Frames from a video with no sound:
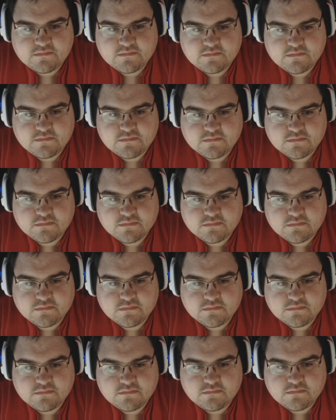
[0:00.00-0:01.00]

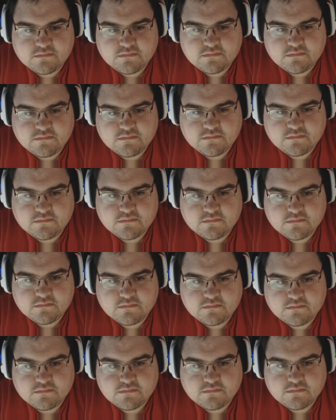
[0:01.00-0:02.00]
challenges you to meet
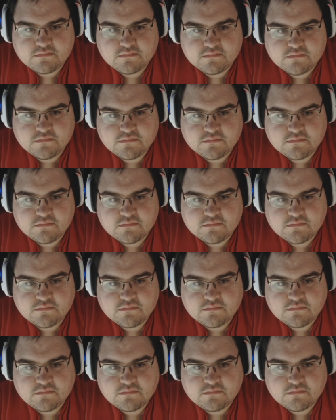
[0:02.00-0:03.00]
him in single
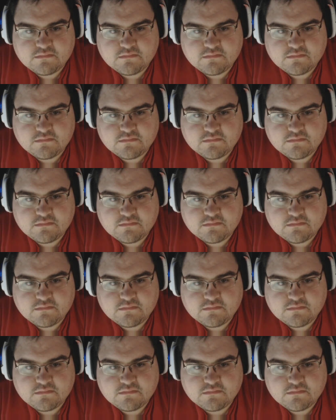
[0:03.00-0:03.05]
combat.